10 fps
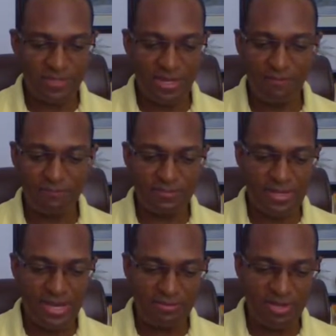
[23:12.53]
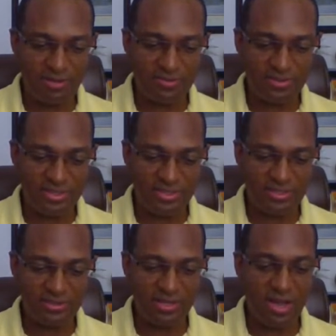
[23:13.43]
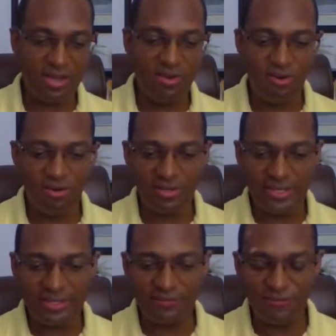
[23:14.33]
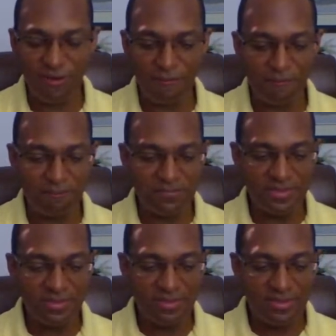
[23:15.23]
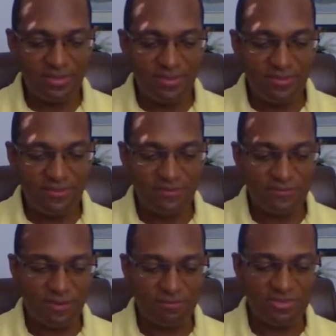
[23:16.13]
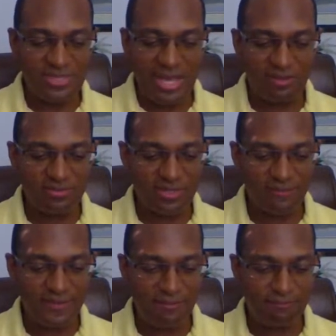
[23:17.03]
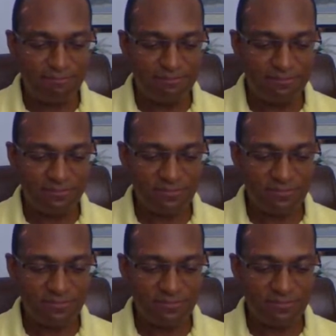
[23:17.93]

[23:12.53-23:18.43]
yeah, I'm not seeing a call yet from Styles FM.